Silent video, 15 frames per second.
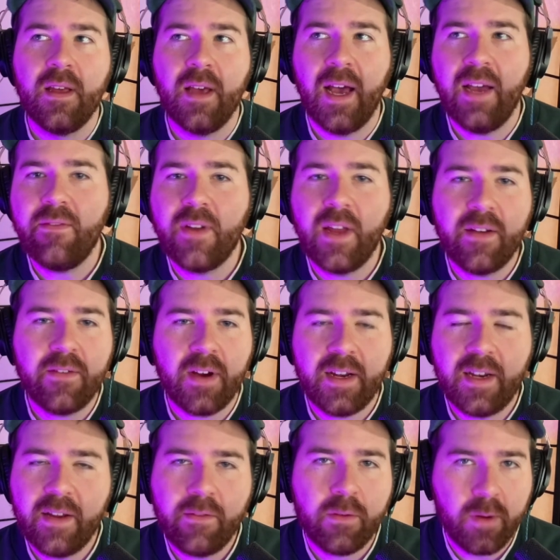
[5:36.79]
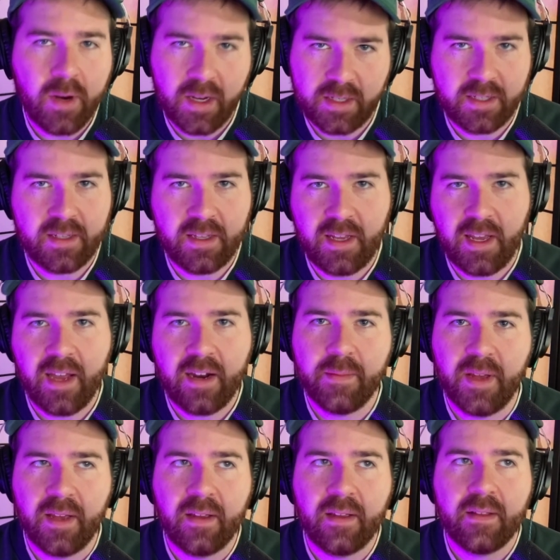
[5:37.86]
I never watched the
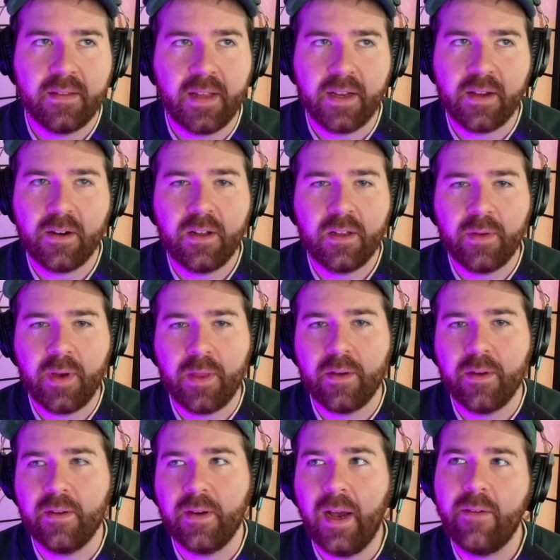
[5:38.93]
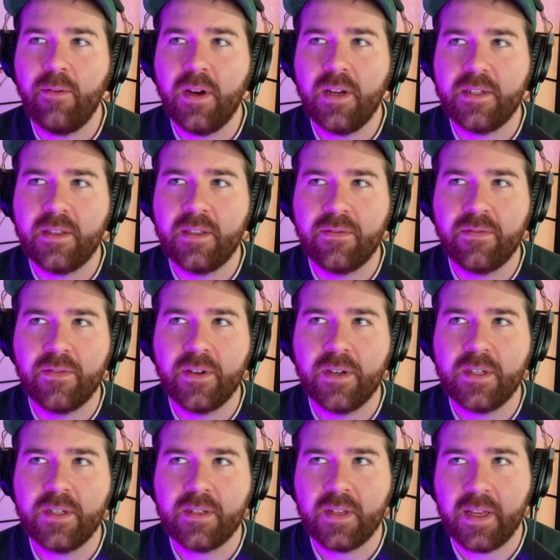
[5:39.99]
anime like all the way through. I watched the
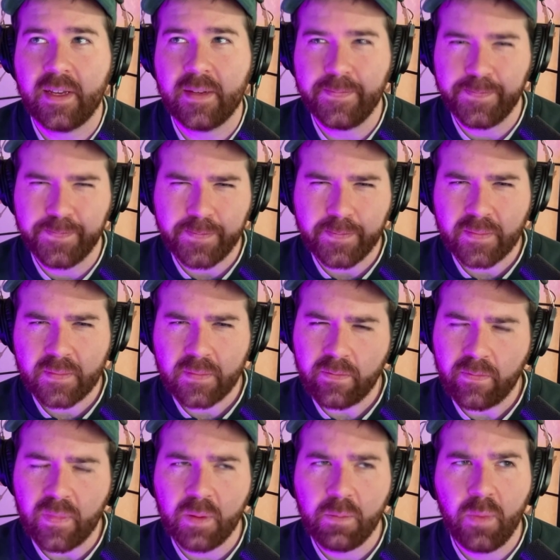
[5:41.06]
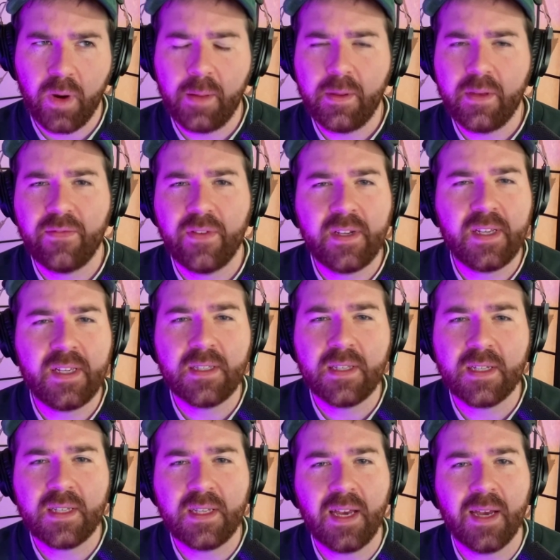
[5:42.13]
first like probably 50,
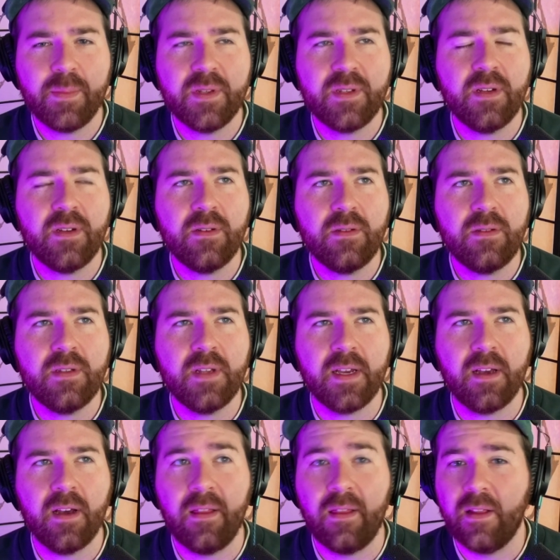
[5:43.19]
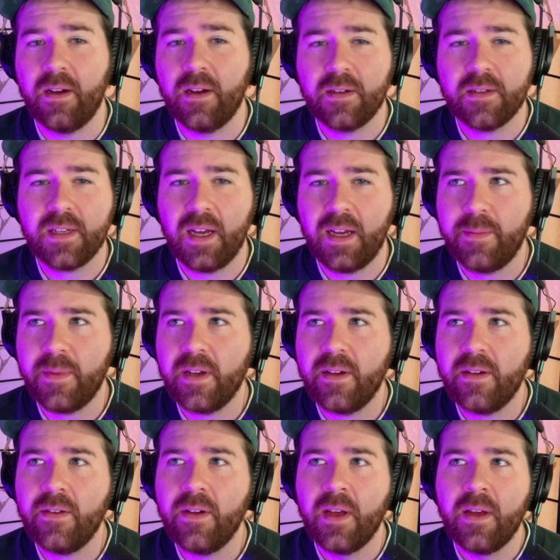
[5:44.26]
60 episodes like a long time
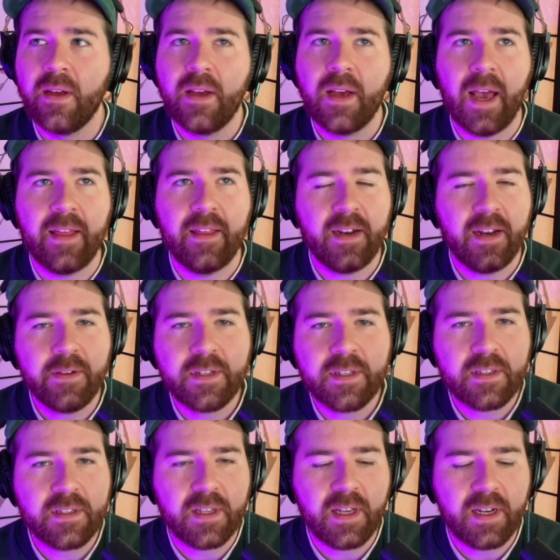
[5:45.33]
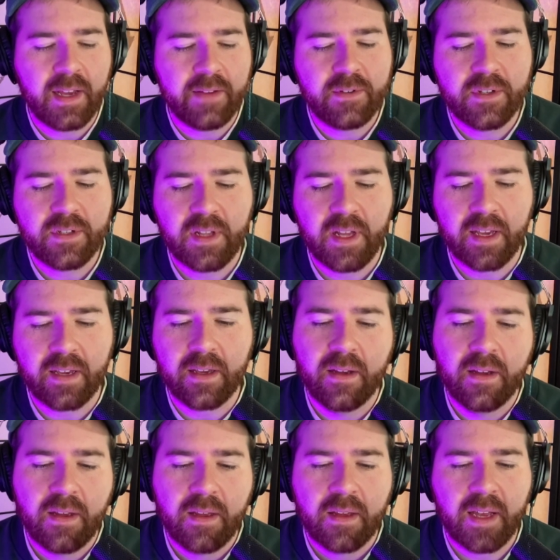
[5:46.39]
ago, and then ever since then I've just like
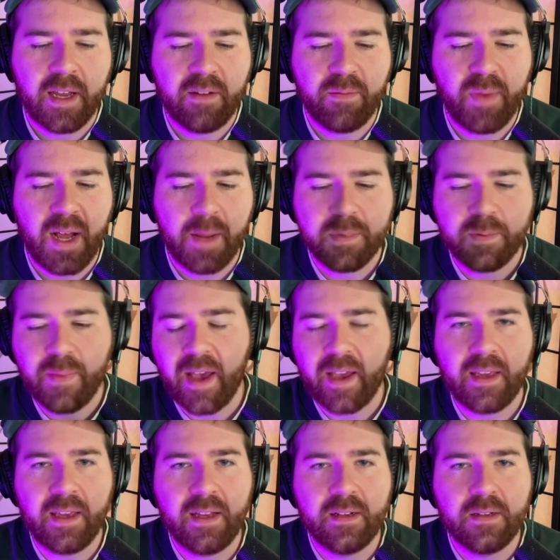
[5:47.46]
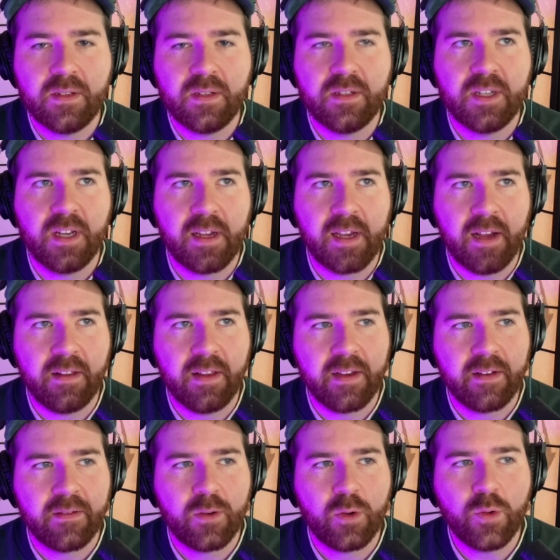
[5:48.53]
kind of popped back in to check out like
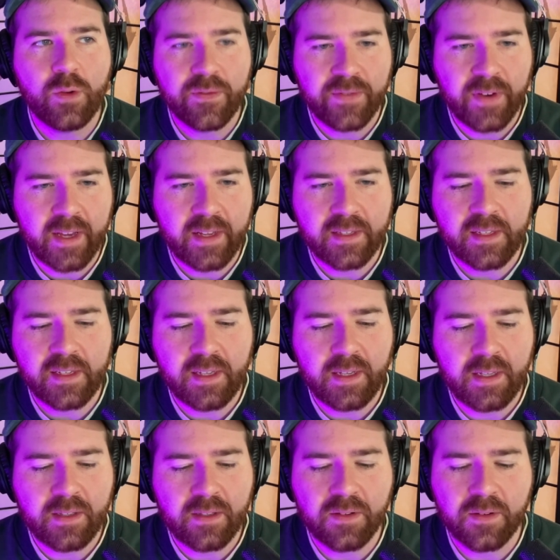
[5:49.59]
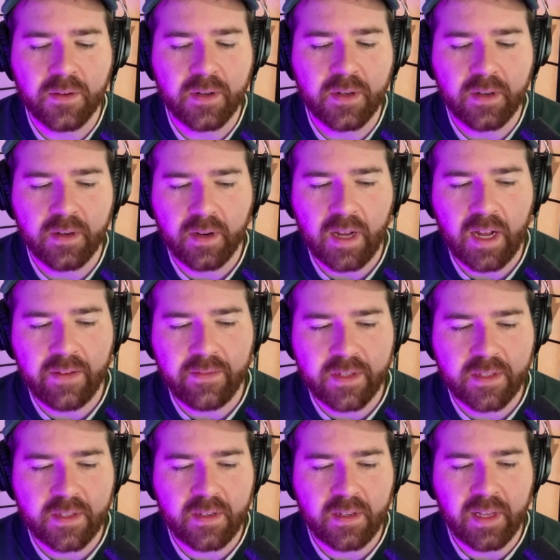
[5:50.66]
cool fight scenes or
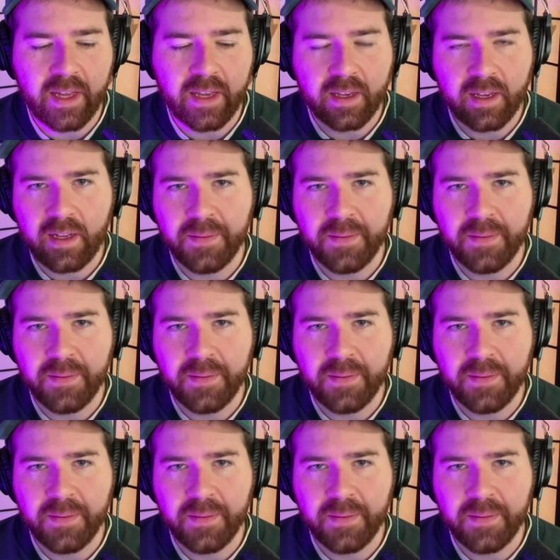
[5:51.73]
obviously like